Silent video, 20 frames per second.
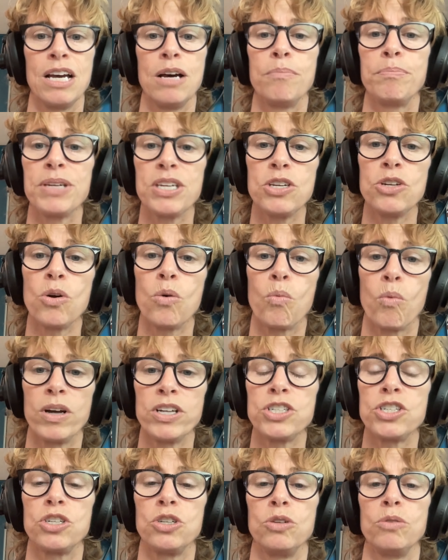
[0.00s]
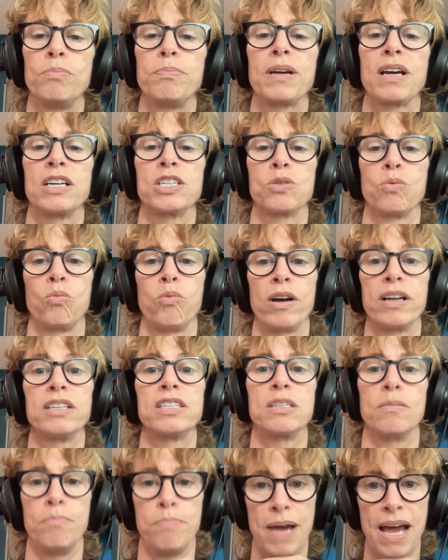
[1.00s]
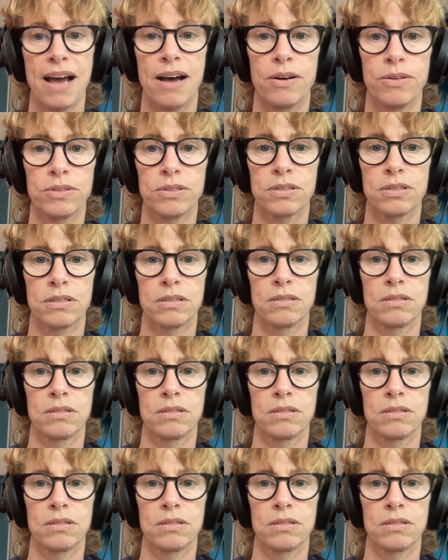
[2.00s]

but you don't want to, because what it's about